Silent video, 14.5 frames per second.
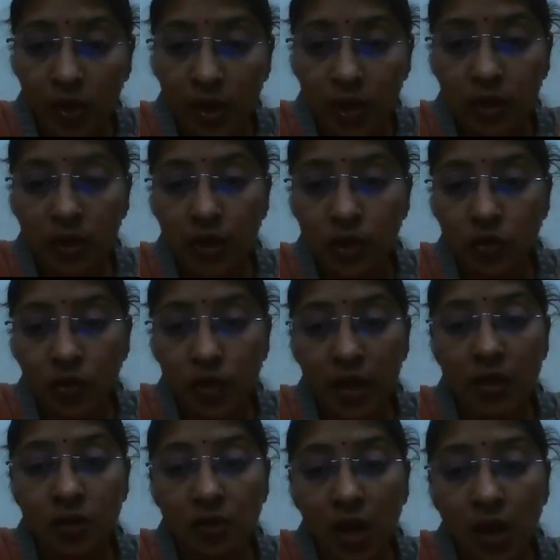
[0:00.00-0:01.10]
floor, it leads to
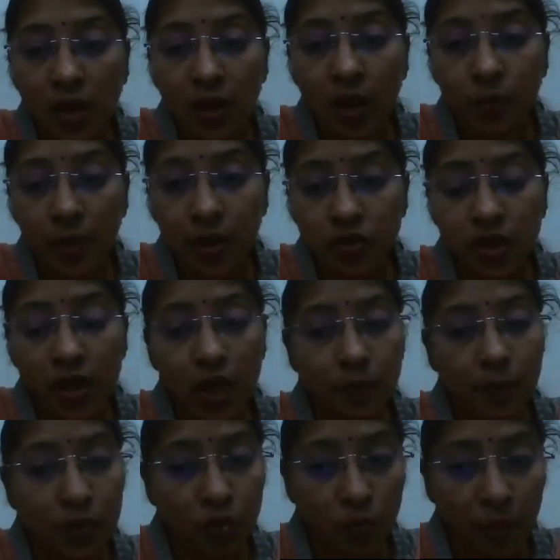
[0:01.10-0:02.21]
intraligamental
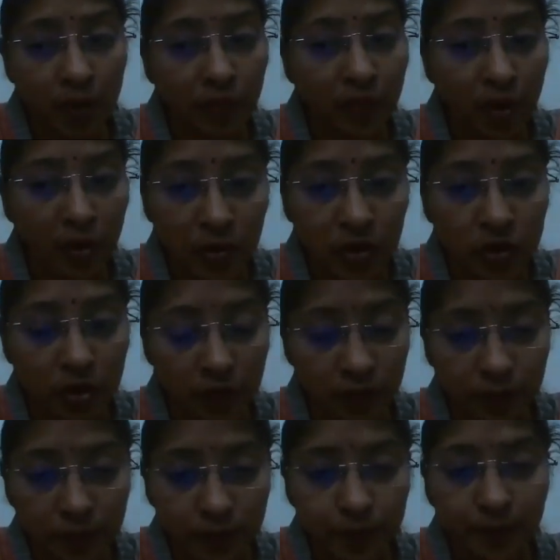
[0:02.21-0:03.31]
hematoma formation.